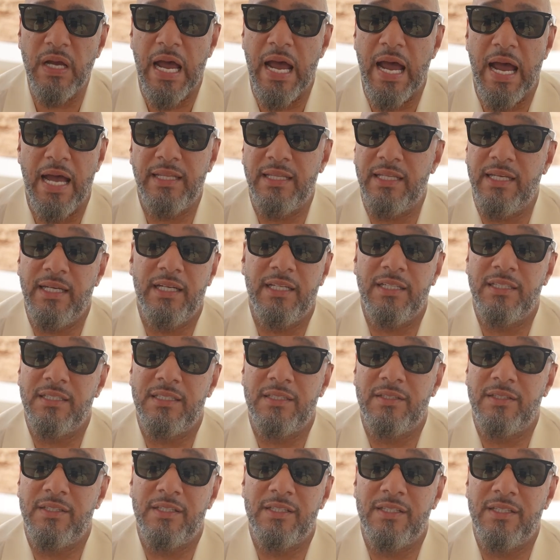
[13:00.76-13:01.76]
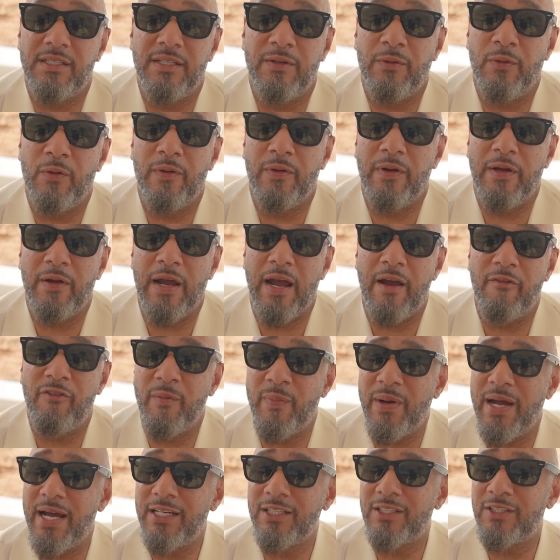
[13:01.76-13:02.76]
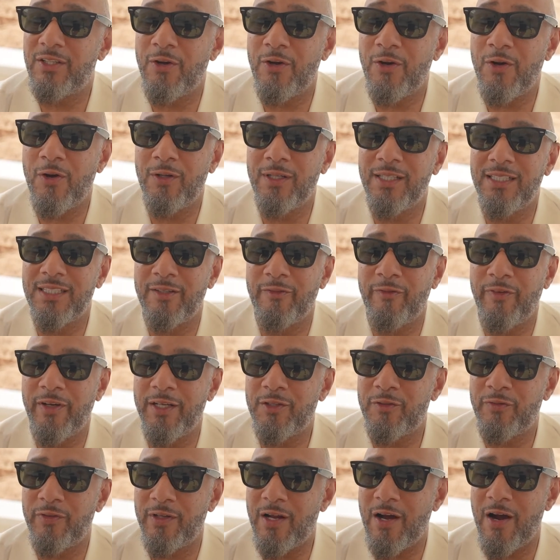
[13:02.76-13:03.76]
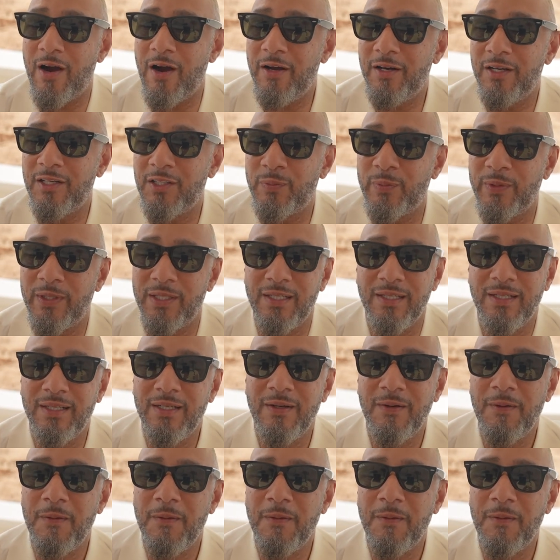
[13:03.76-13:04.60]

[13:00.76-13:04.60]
I think everybody's throwing all these events for the artists, but